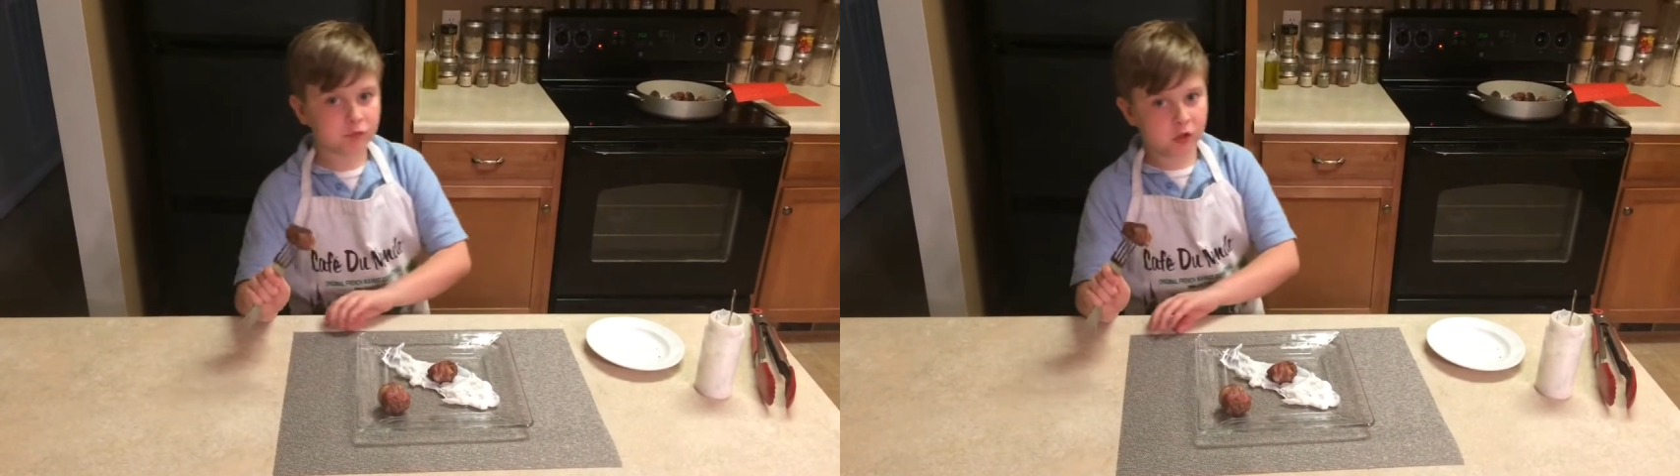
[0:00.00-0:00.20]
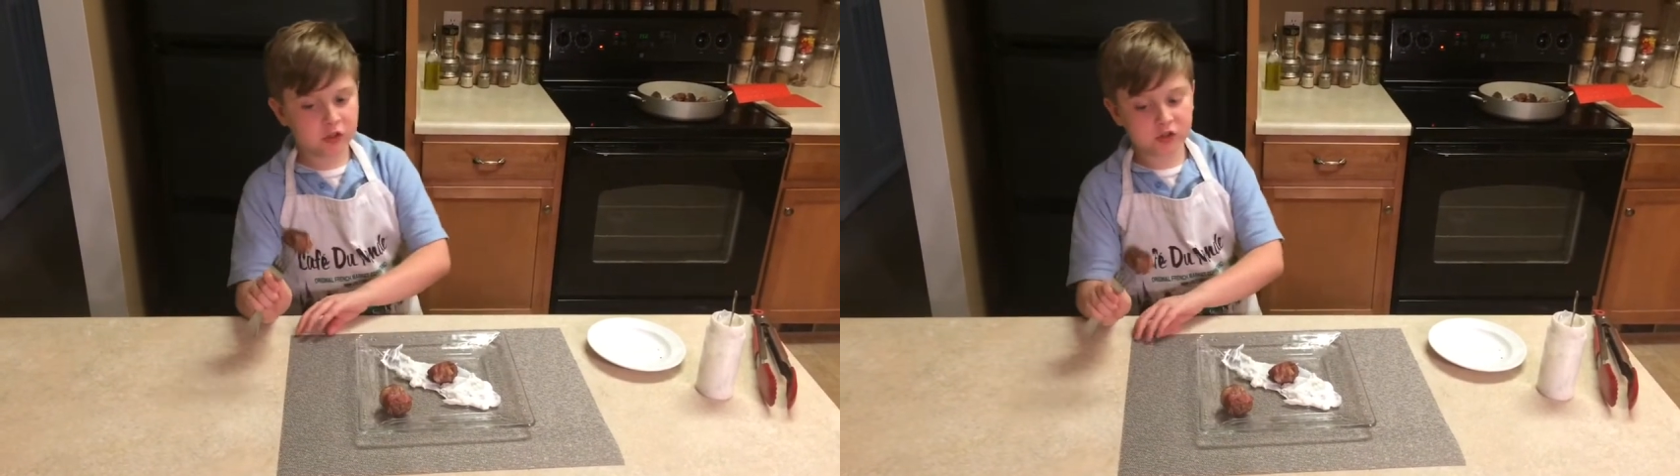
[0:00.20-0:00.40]

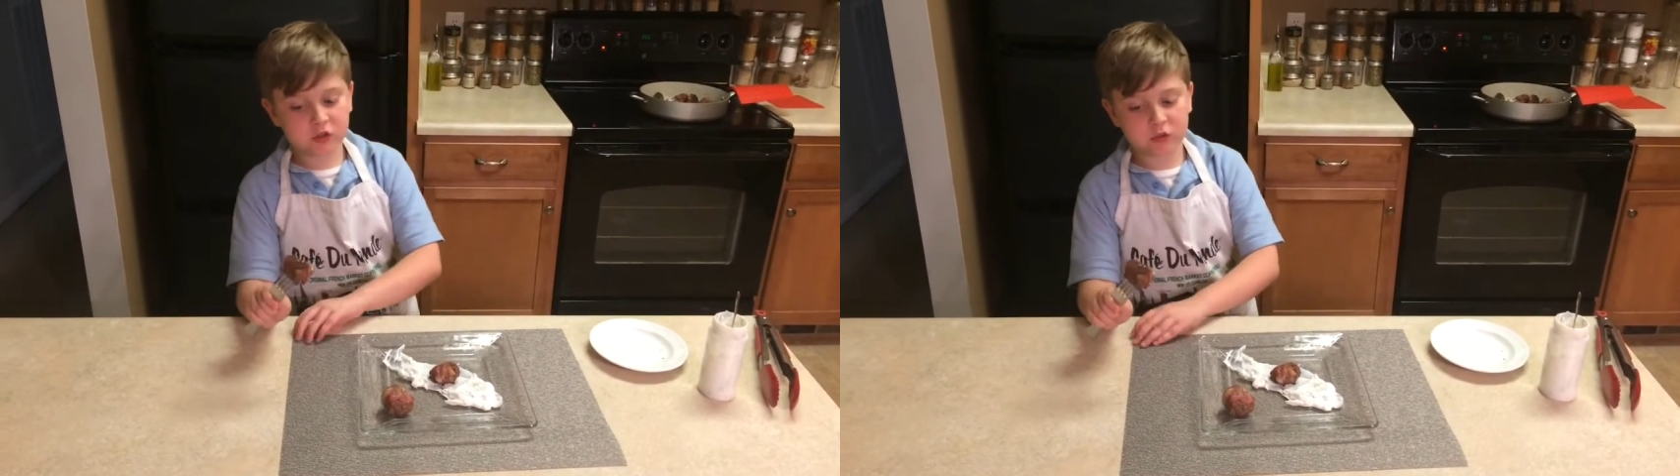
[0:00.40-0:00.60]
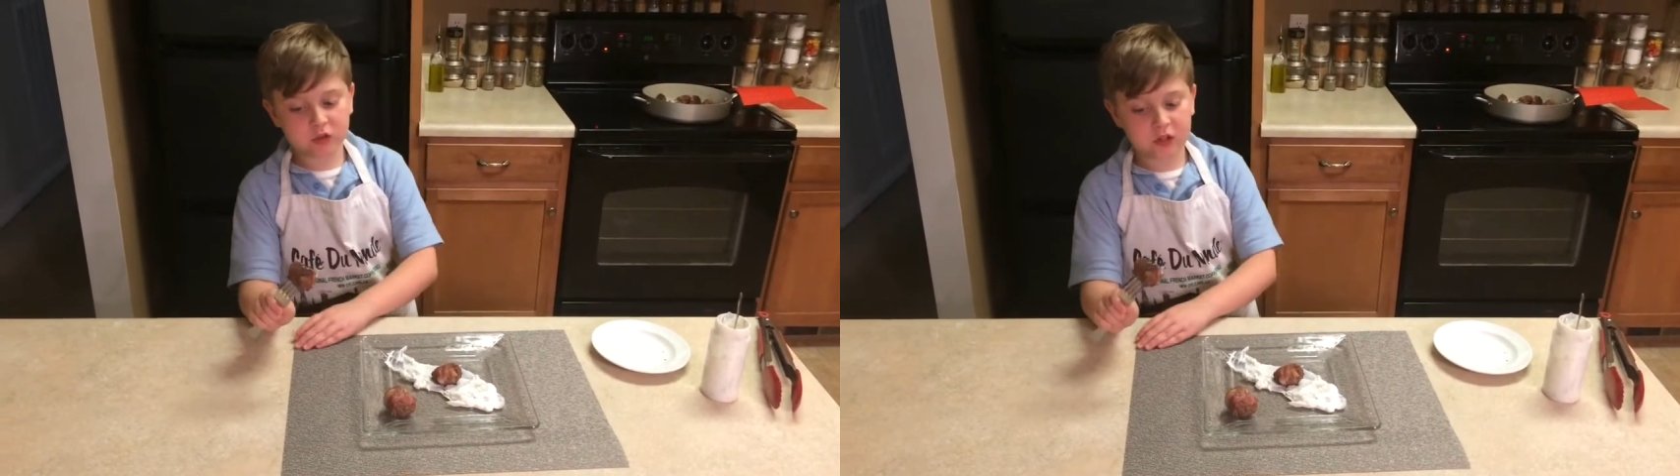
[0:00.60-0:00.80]
This
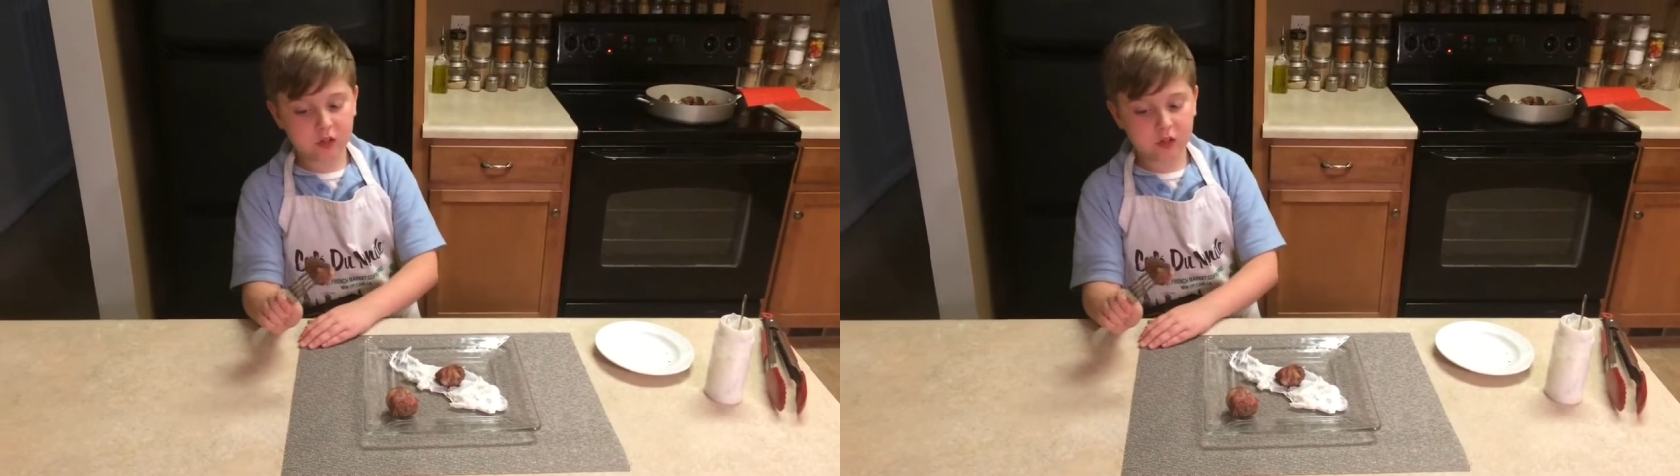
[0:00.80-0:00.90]
is really